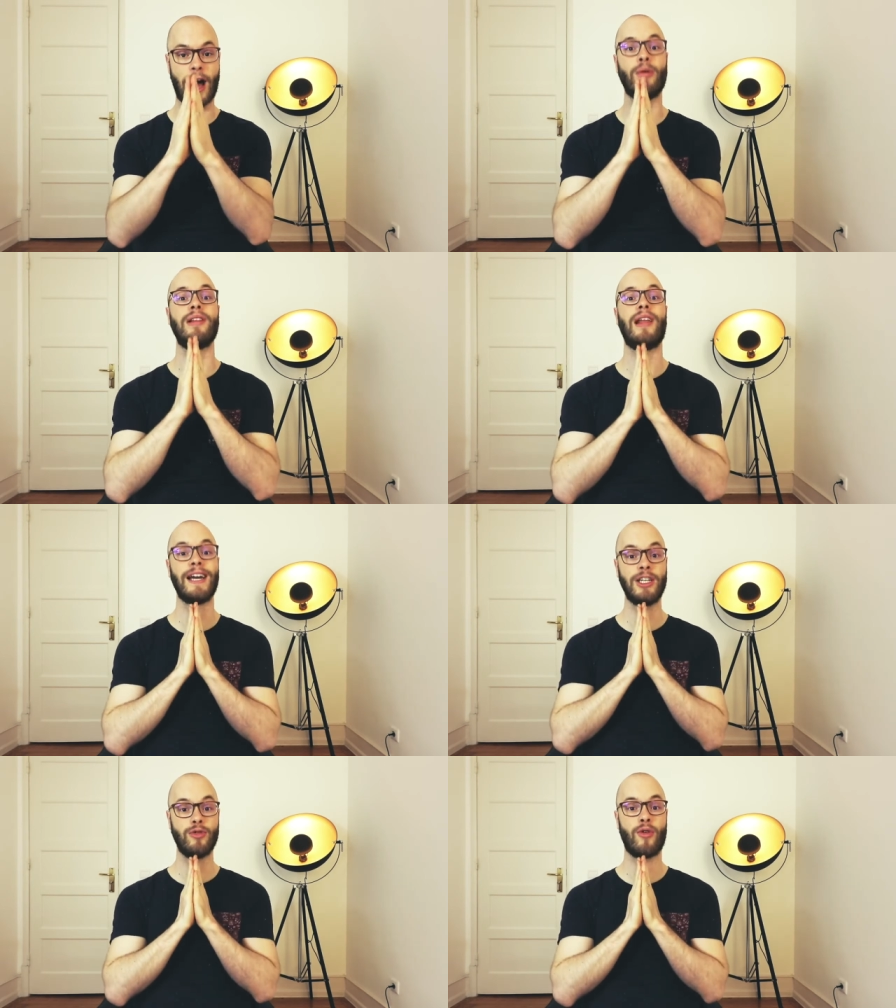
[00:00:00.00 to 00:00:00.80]
how
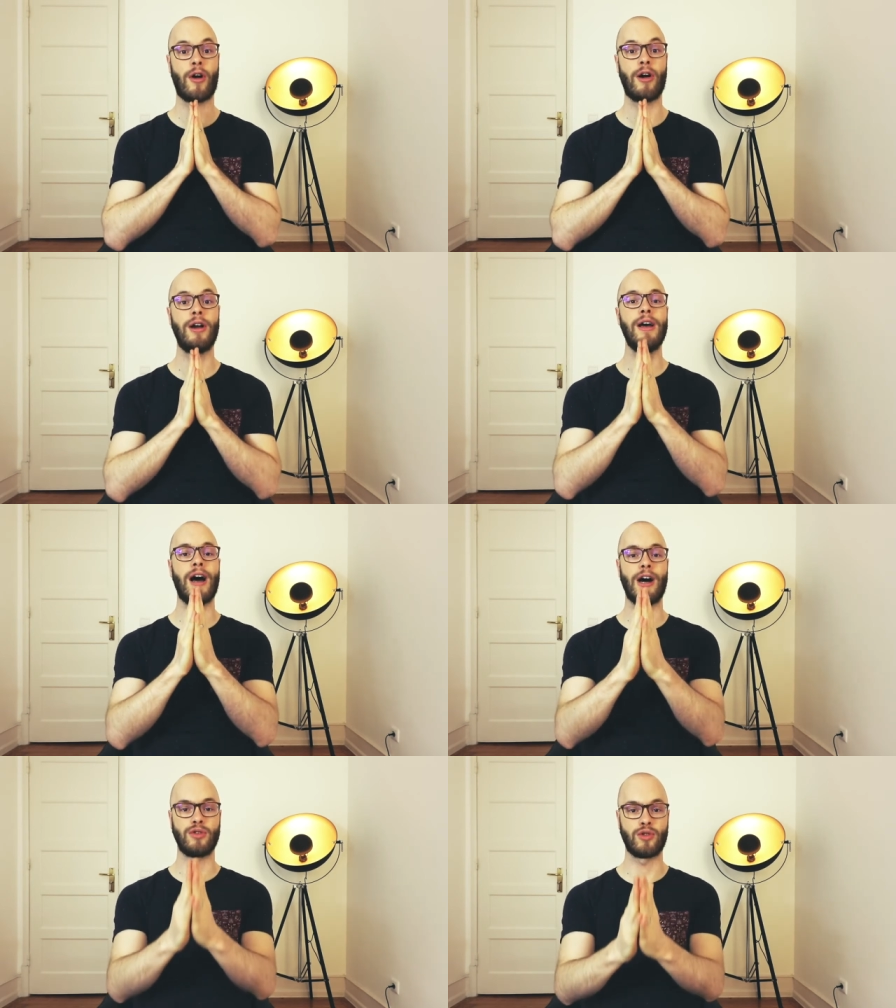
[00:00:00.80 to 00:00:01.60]
aligned you are,
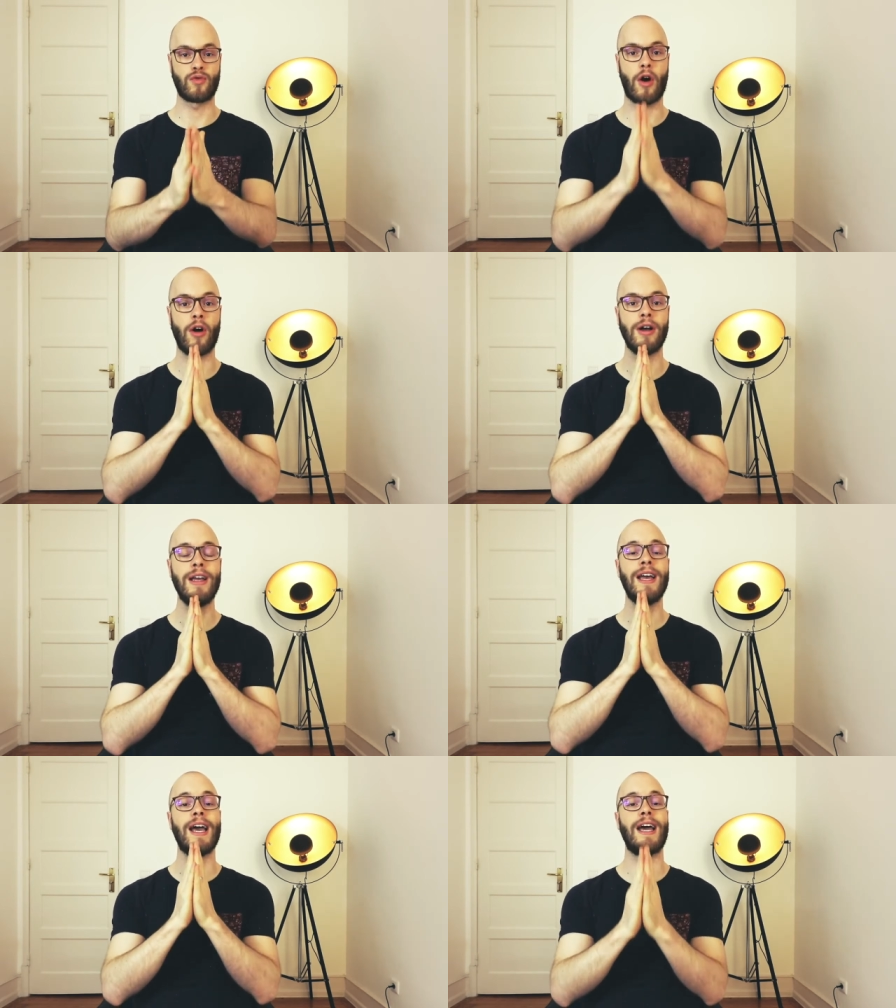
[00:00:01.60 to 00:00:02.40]
how
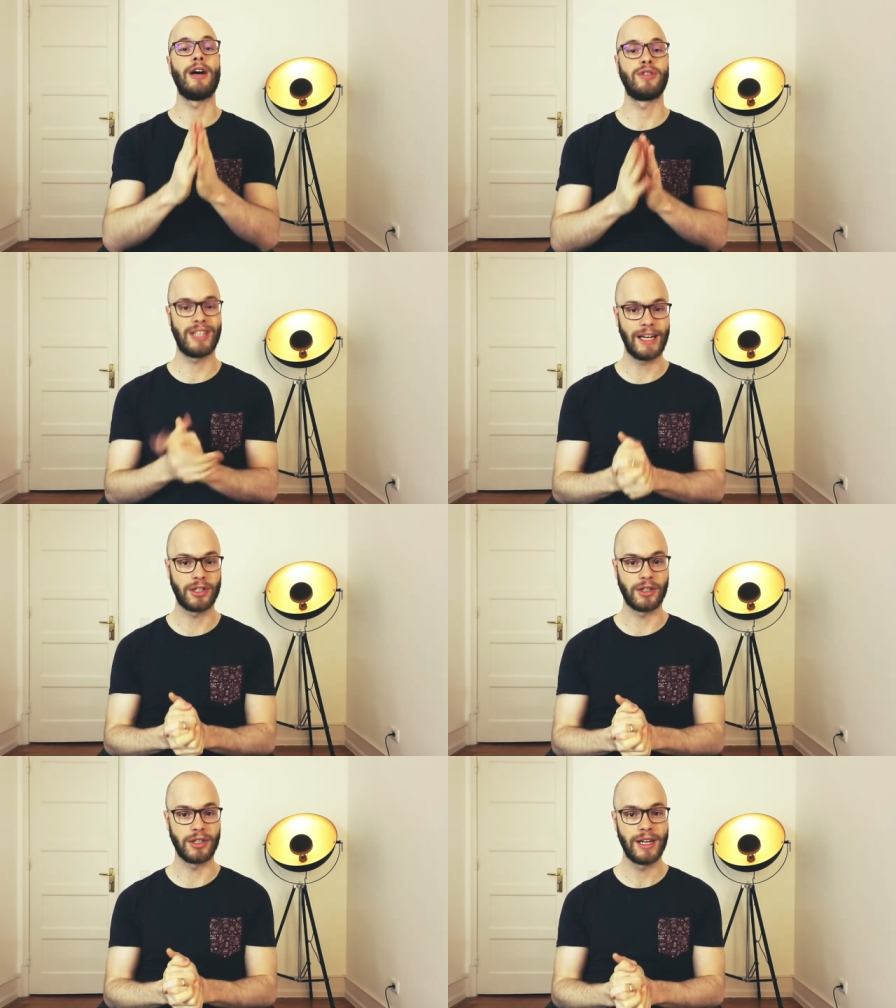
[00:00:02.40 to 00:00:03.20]
strong, and how
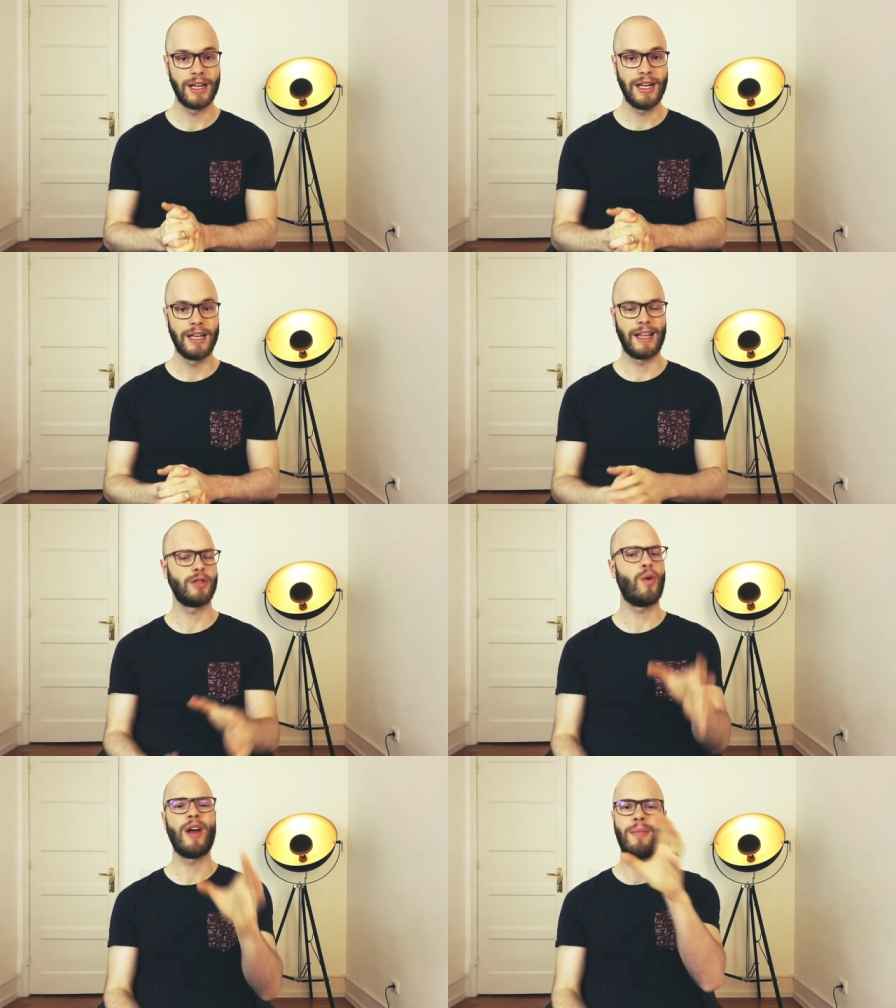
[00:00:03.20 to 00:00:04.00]
centered.
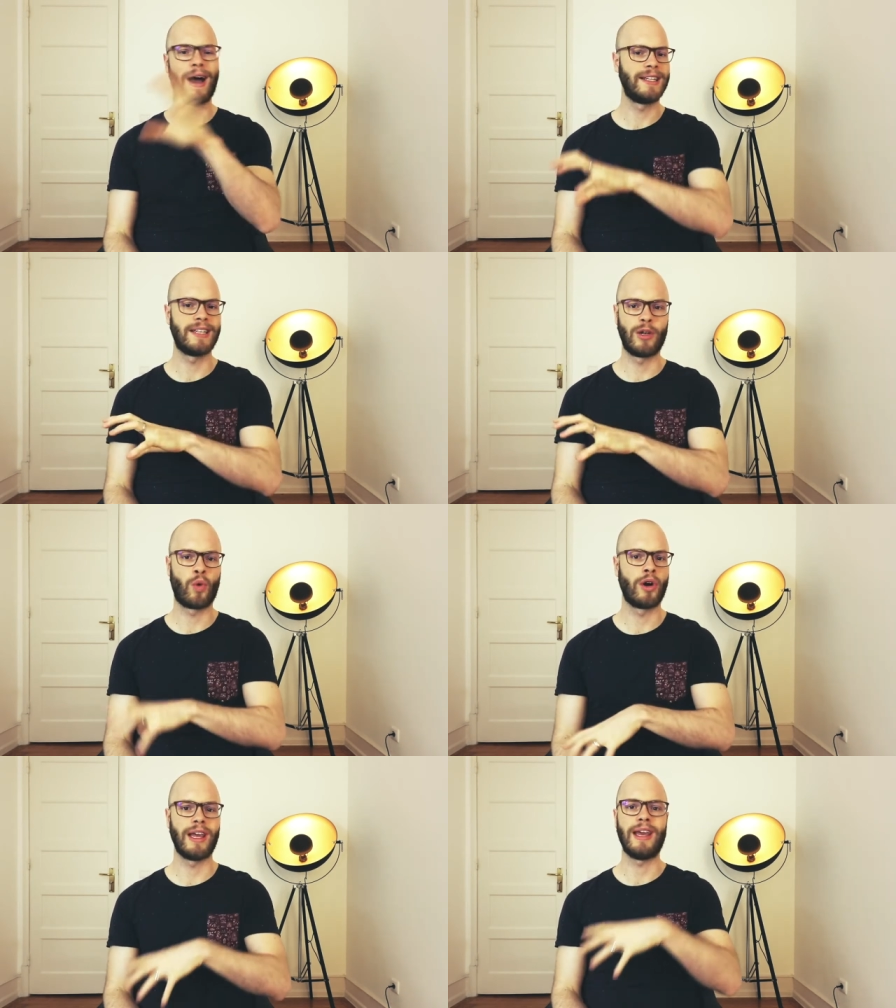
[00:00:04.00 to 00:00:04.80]
That's why mindset
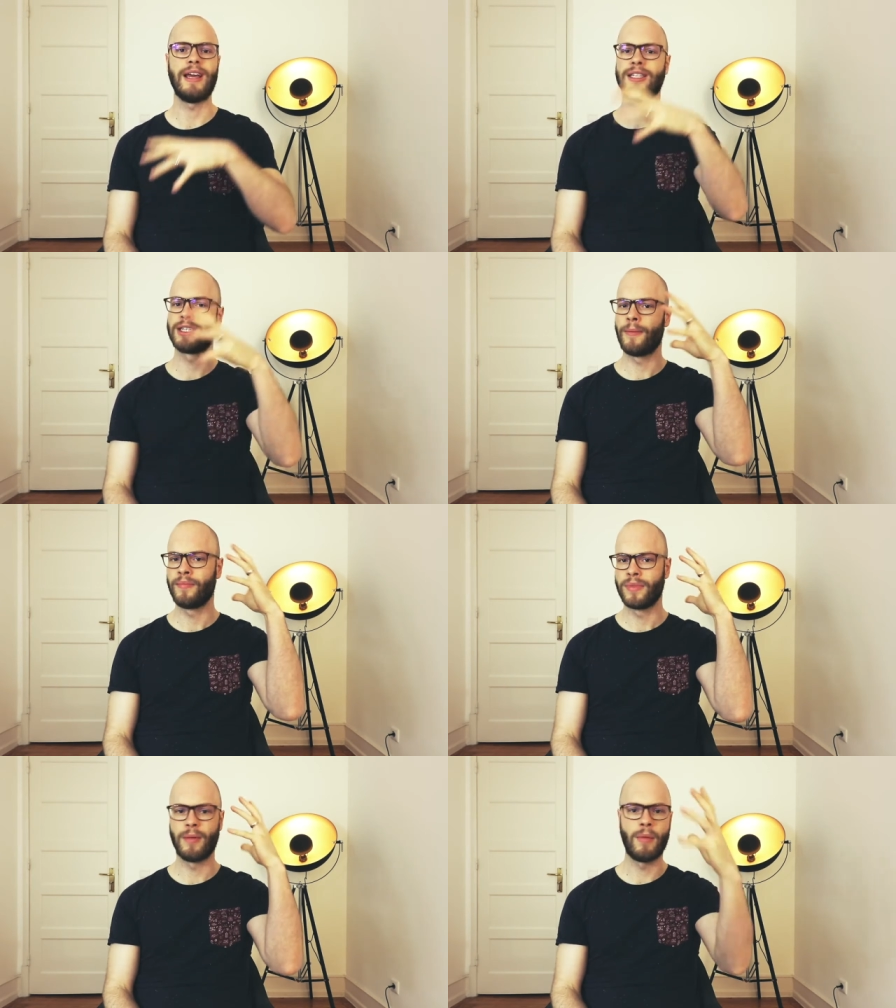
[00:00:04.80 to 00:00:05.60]
work is
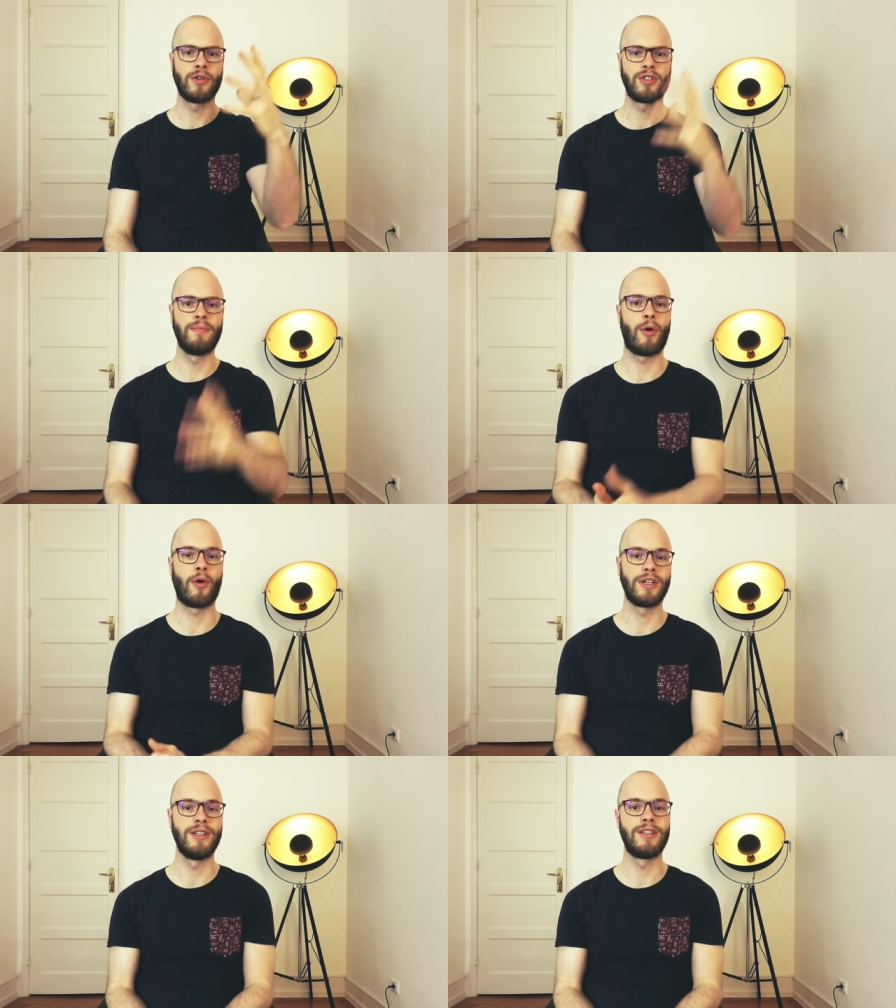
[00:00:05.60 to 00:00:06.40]
the most
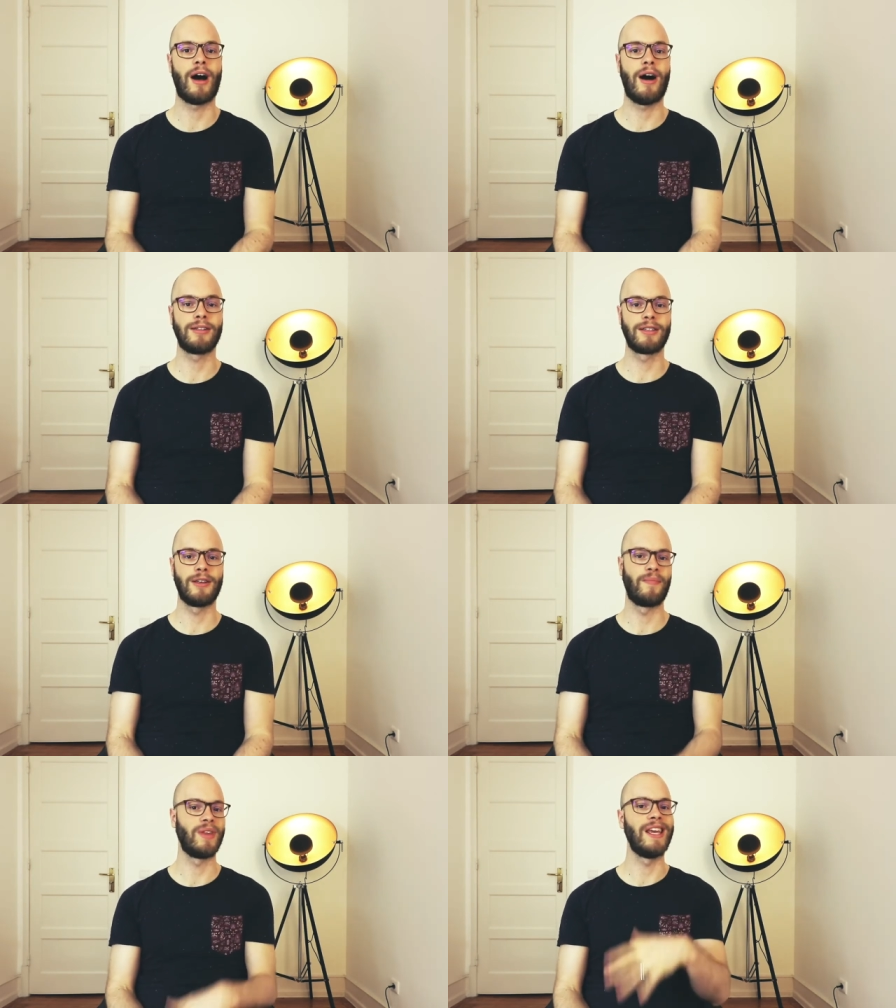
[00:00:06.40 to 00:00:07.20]
important task
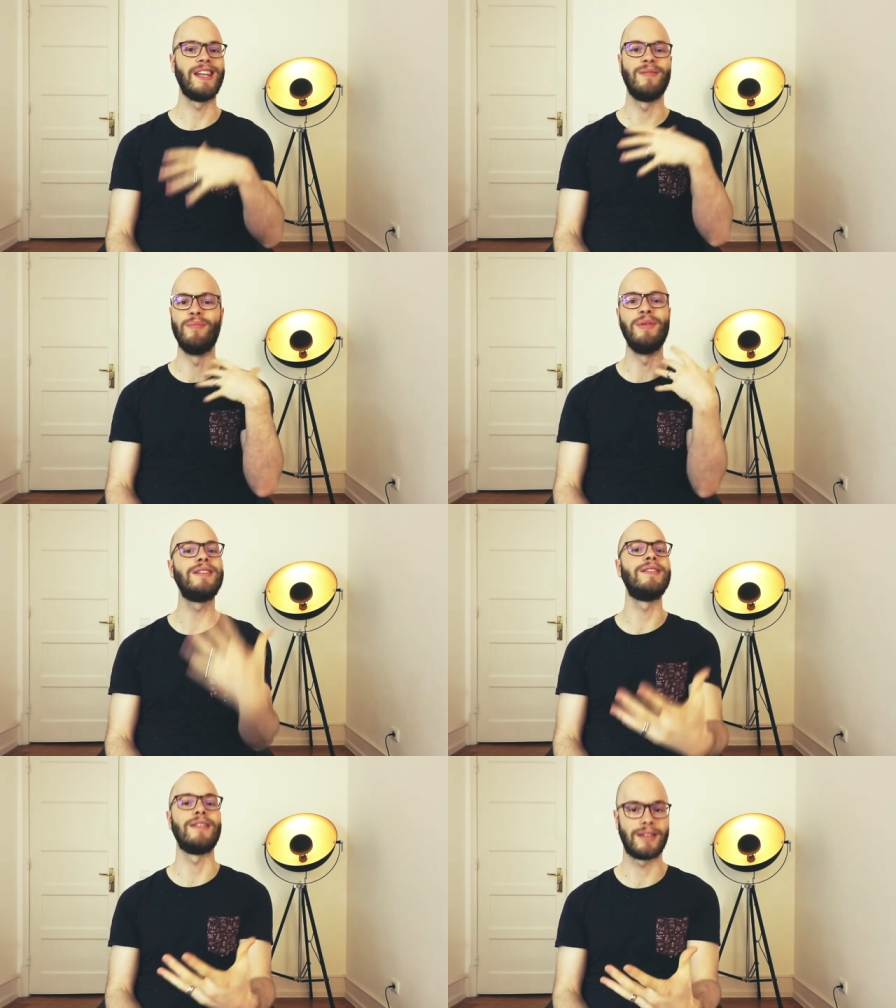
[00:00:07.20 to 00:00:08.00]
in
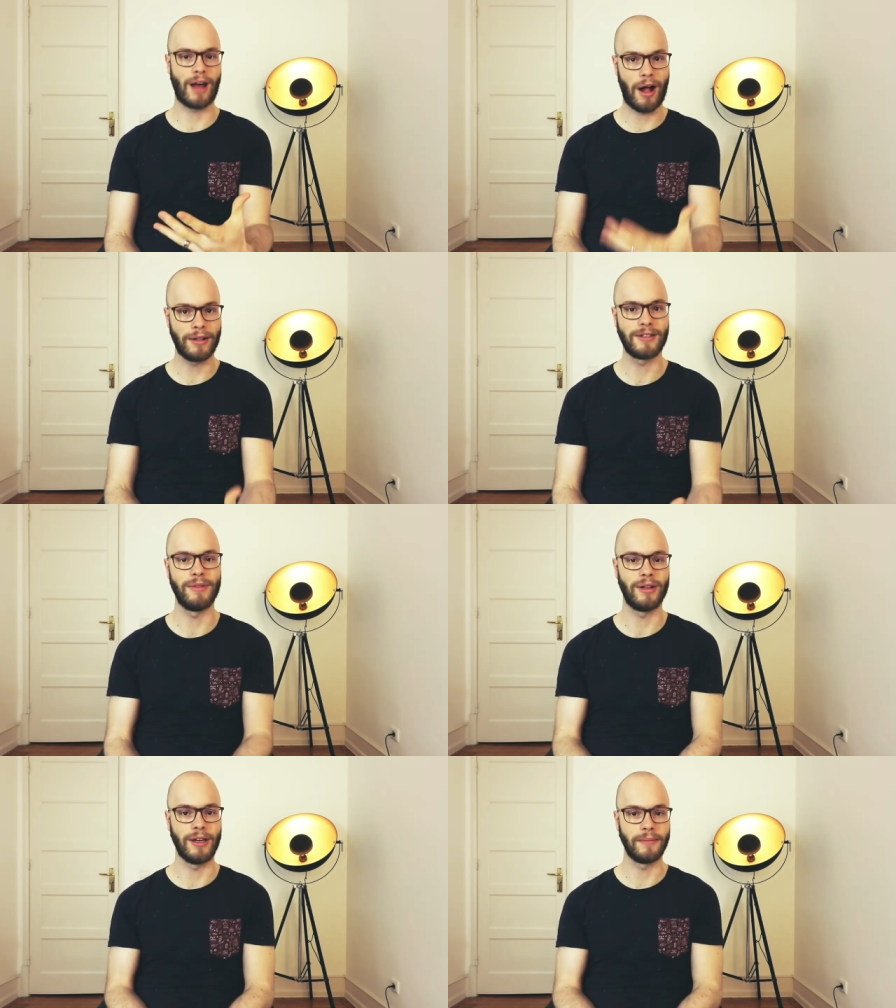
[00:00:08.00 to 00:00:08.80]
business
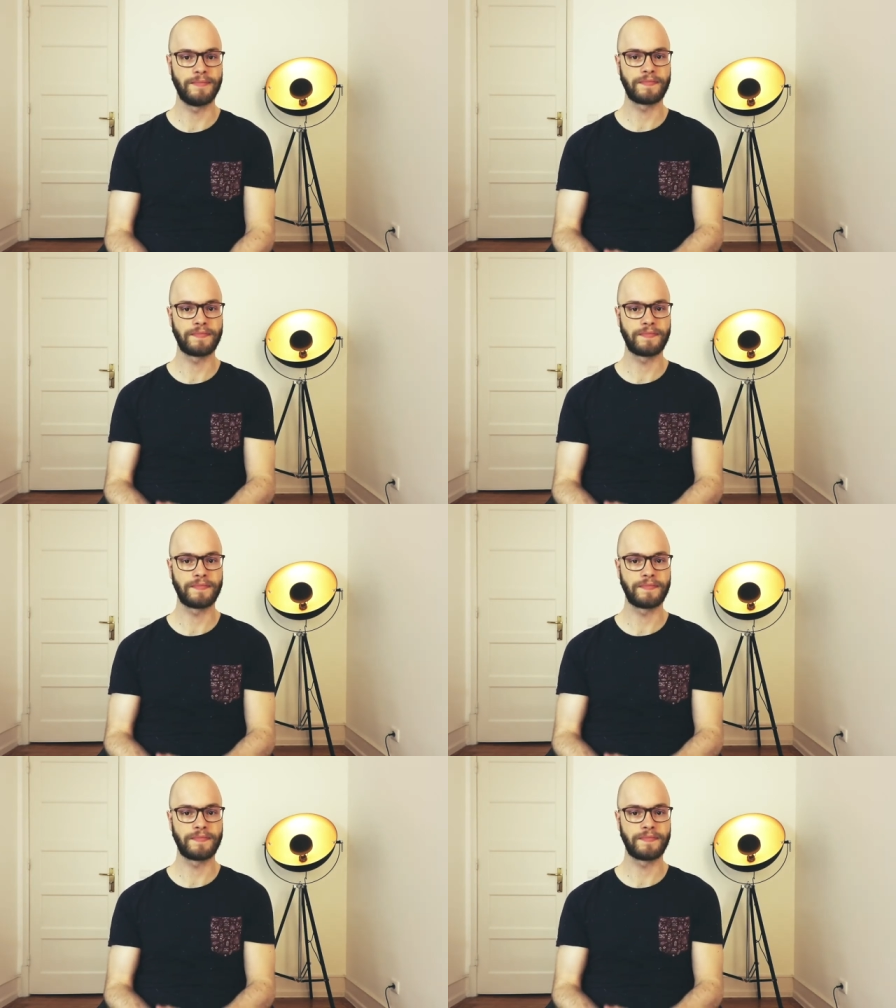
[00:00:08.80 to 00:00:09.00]
ultimately.